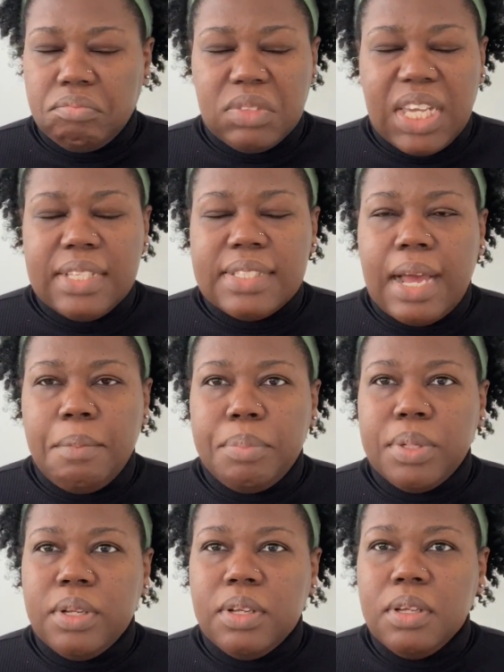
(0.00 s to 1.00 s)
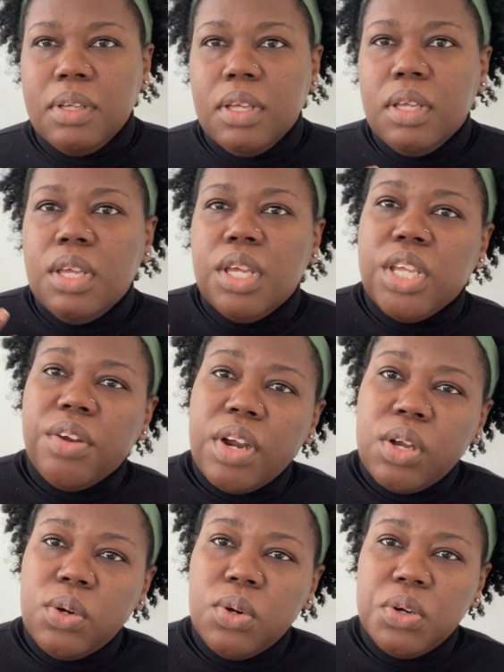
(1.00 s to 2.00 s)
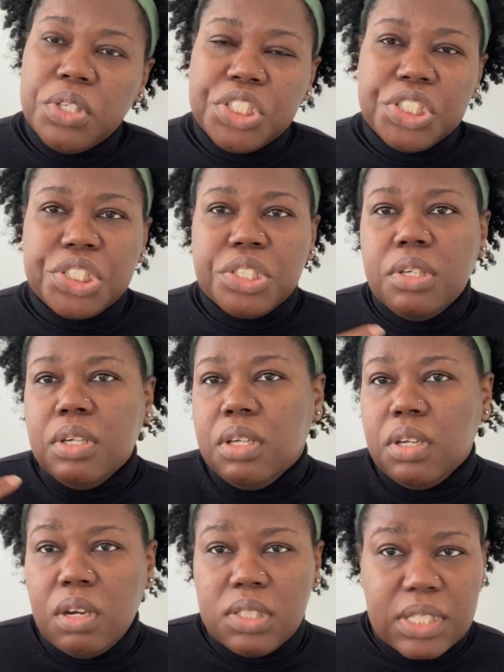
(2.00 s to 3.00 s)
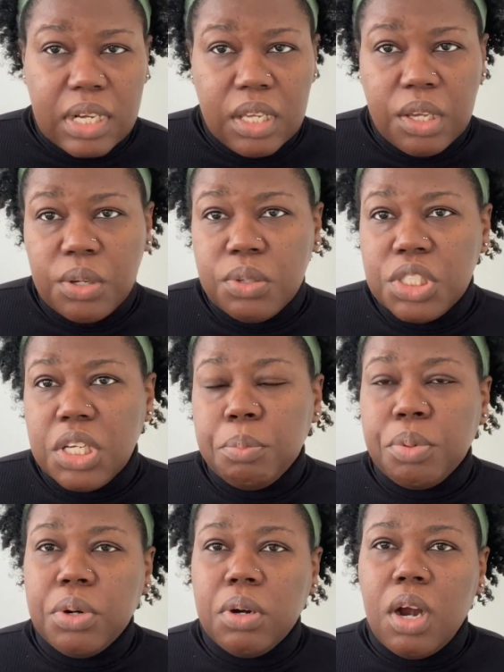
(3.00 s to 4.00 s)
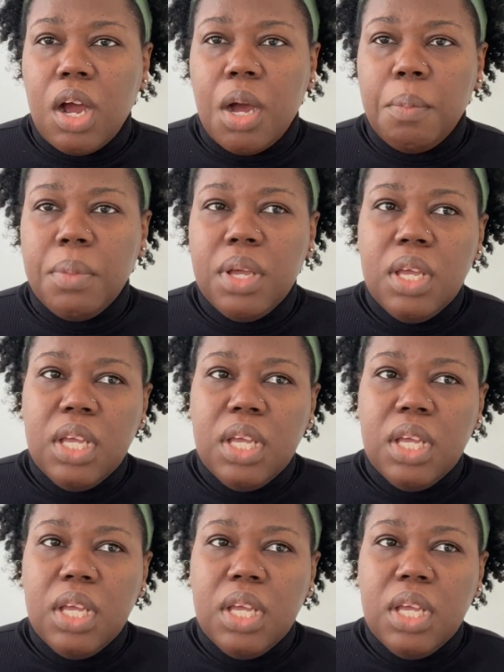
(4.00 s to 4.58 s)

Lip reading: example, you're a coach, you're selling a coaching program,